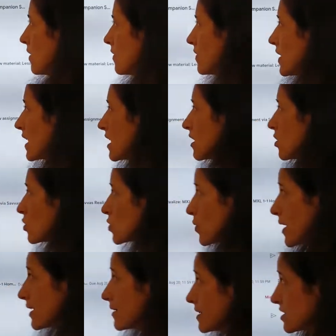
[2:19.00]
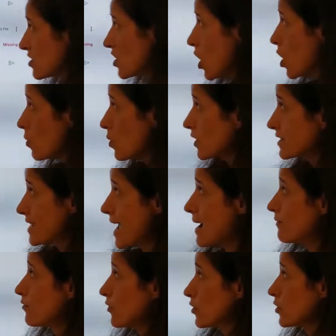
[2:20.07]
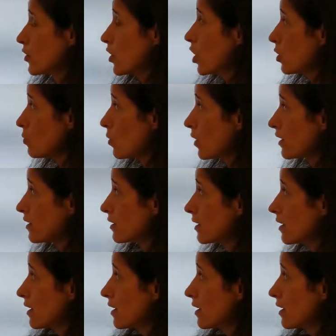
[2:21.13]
They can go directly to the homework tab for their homework.